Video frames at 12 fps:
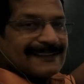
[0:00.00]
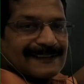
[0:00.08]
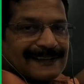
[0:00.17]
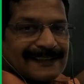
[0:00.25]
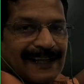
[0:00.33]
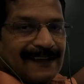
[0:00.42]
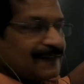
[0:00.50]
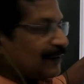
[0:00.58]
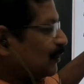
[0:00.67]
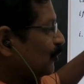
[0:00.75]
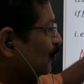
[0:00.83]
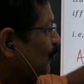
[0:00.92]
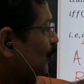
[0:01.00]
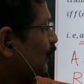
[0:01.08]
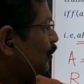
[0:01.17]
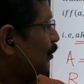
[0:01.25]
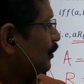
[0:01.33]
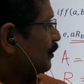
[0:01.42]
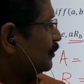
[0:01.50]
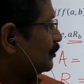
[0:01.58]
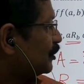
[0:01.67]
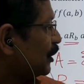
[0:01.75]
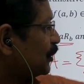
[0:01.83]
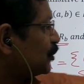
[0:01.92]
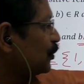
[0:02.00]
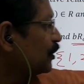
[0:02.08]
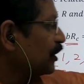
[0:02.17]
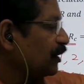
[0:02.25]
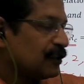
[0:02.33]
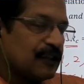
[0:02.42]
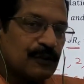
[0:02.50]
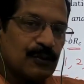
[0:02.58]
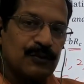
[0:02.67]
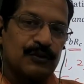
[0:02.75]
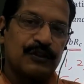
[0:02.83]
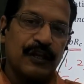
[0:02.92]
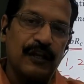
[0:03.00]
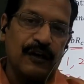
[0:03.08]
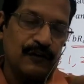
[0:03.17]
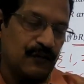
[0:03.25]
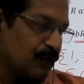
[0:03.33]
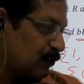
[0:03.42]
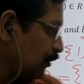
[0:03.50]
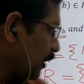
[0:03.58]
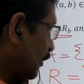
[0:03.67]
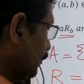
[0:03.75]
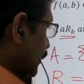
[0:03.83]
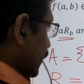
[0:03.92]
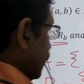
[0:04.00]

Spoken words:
it is a transitive, 3 should be related to 3 also. So I have to